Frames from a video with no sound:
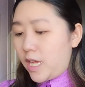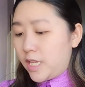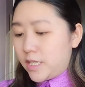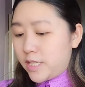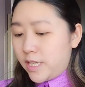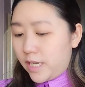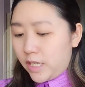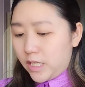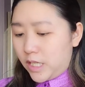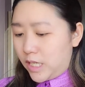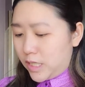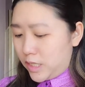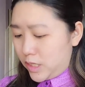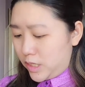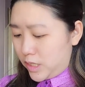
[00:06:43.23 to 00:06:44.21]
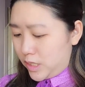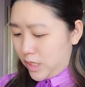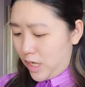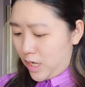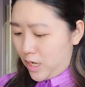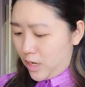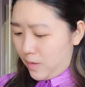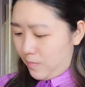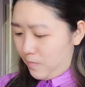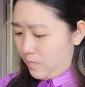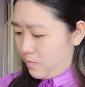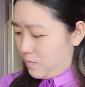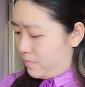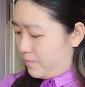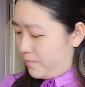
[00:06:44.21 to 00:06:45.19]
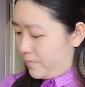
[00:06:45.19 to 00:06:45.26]
thank God, um,
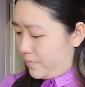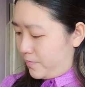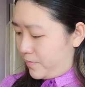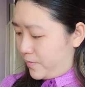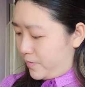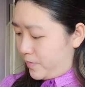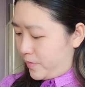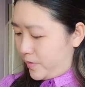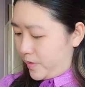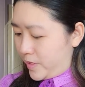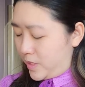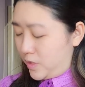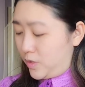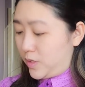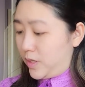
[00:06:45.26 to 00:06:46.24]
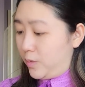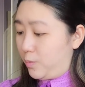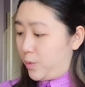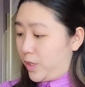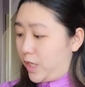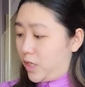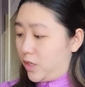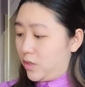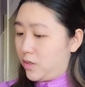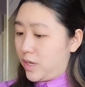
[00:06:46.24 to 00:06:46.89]
still looking pretty good.